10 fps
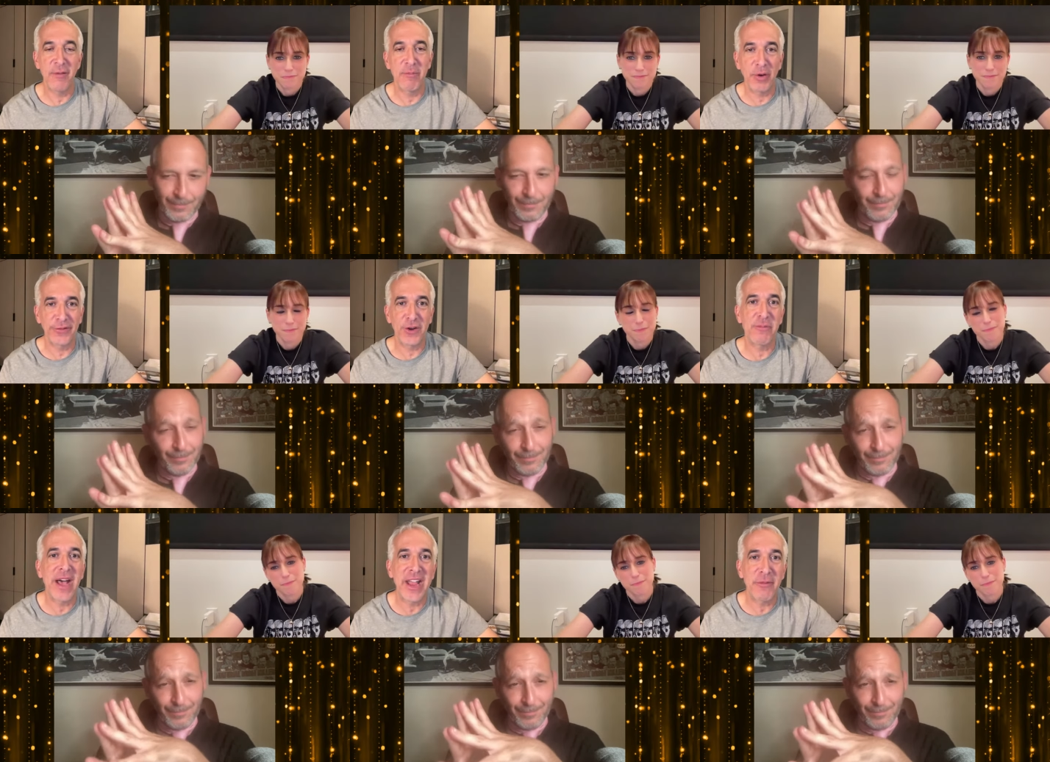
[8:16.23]

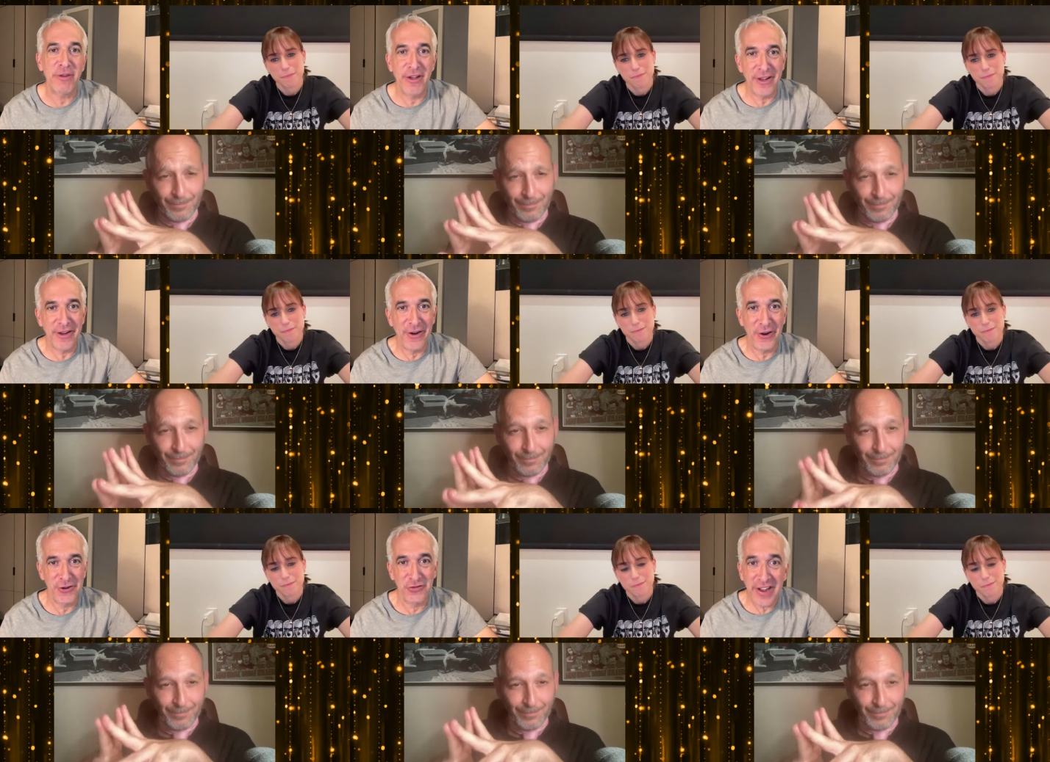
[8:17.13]
Speaker 1: bolstered by
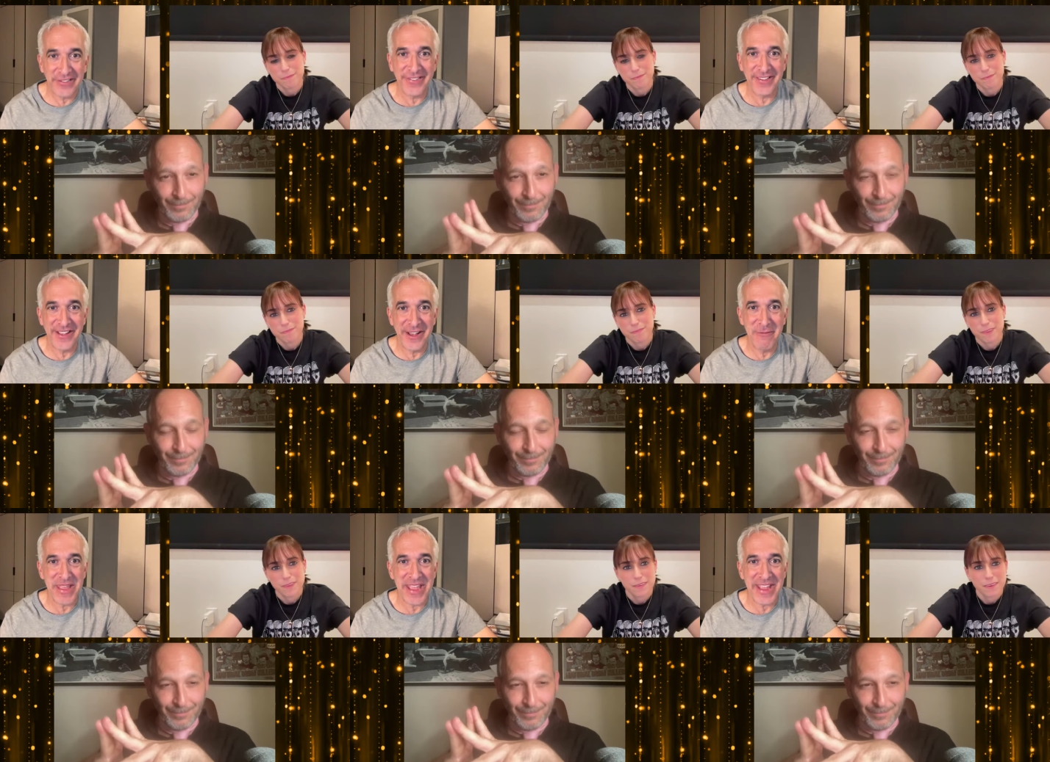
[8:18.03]
her dress
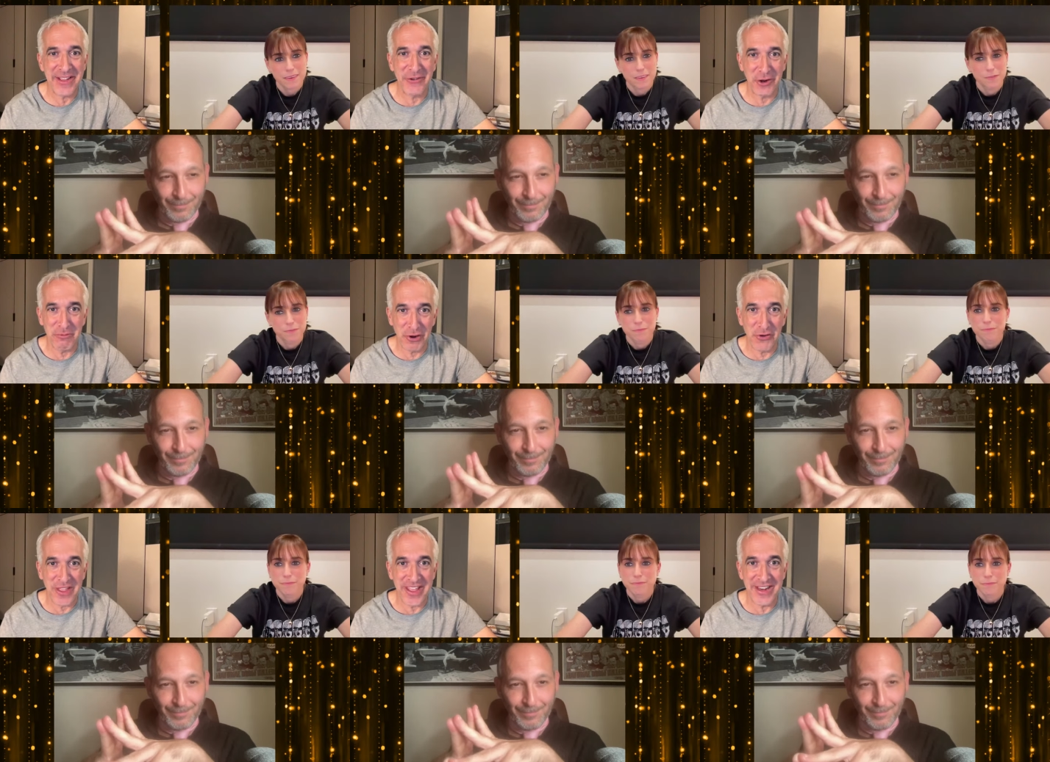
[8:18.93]
being a little
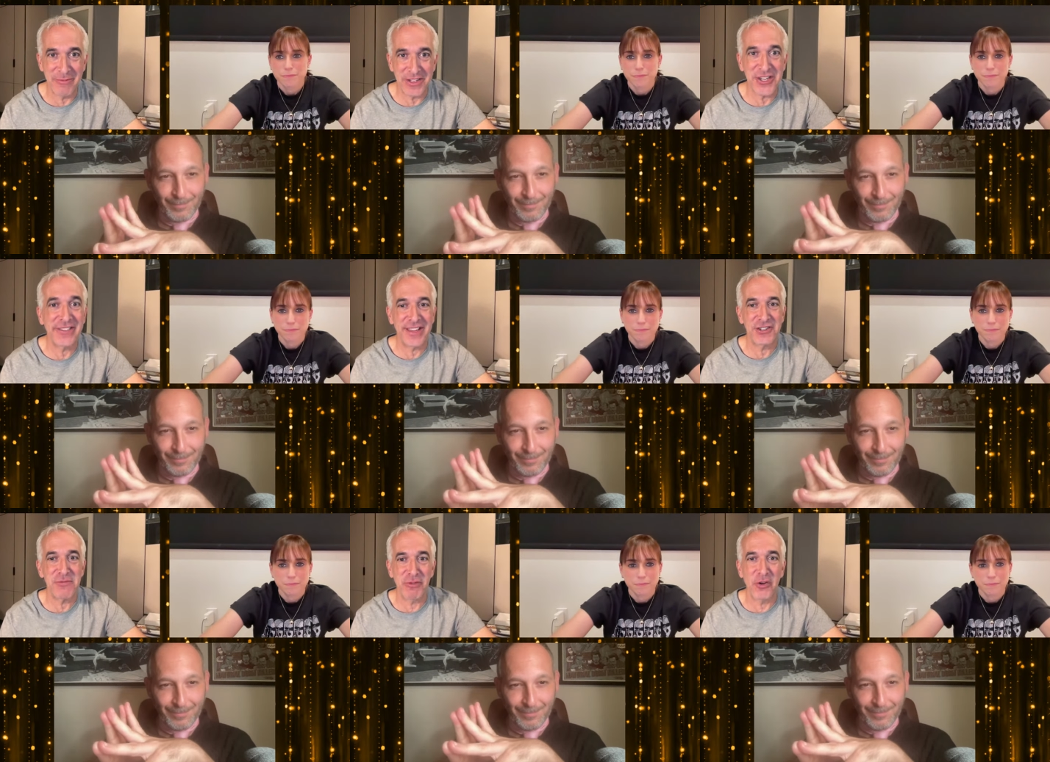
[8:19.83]
broken, but she
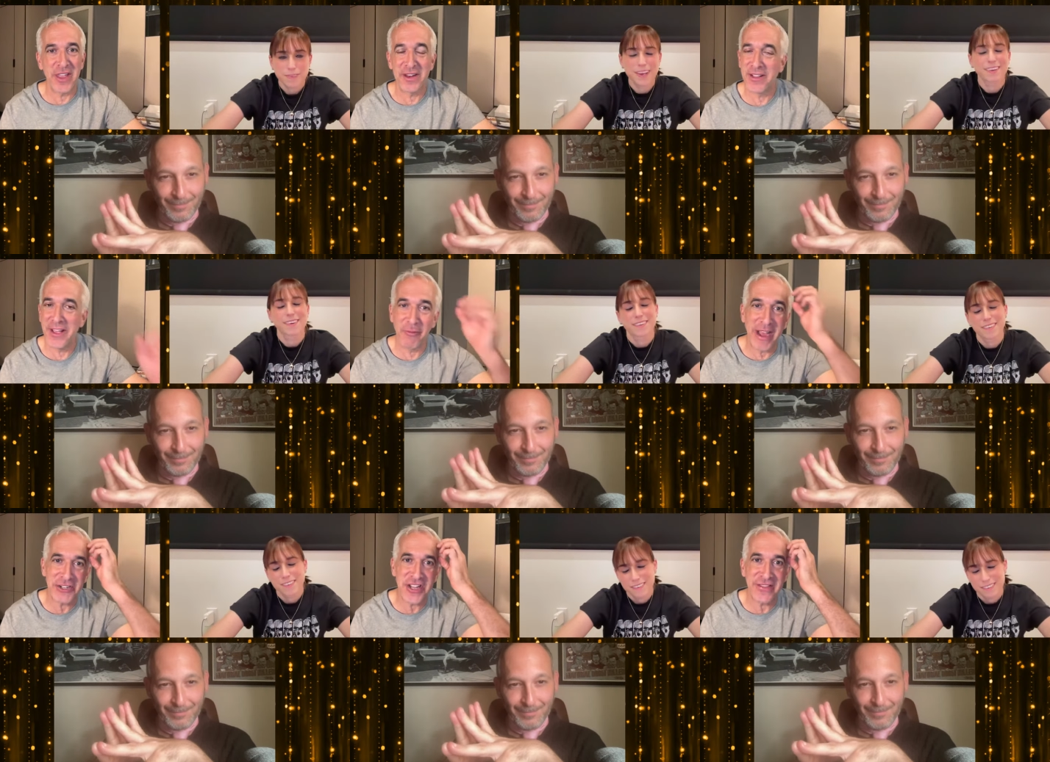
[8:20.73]
said she broke it
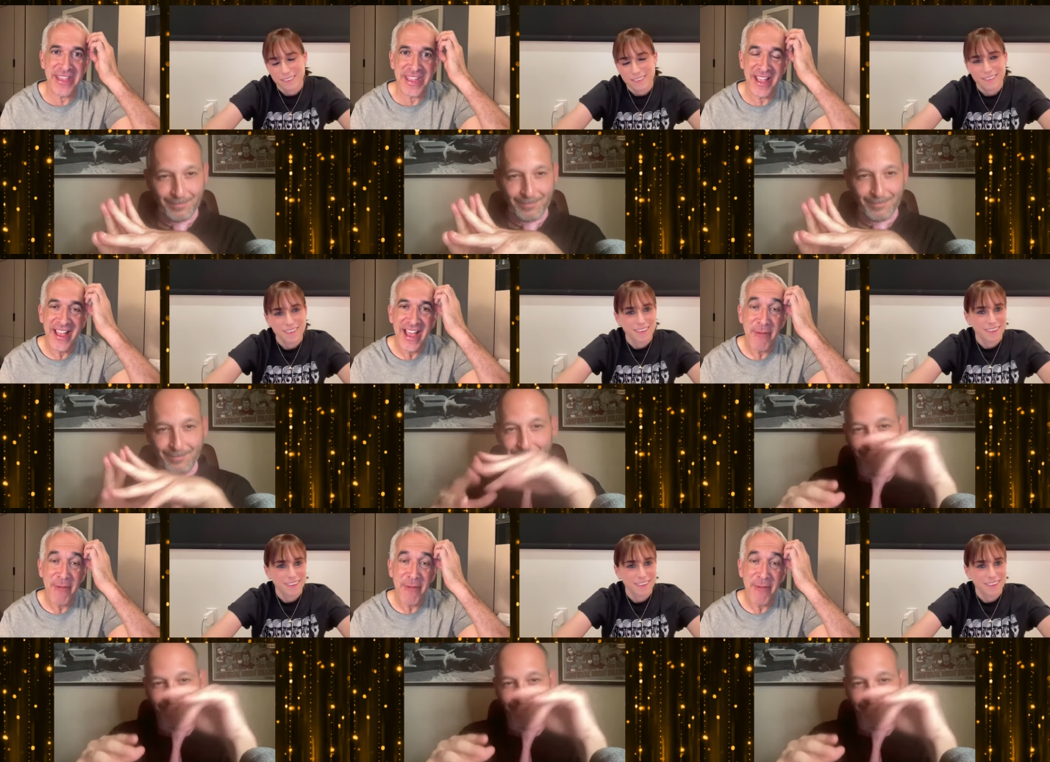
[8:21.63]
watching the,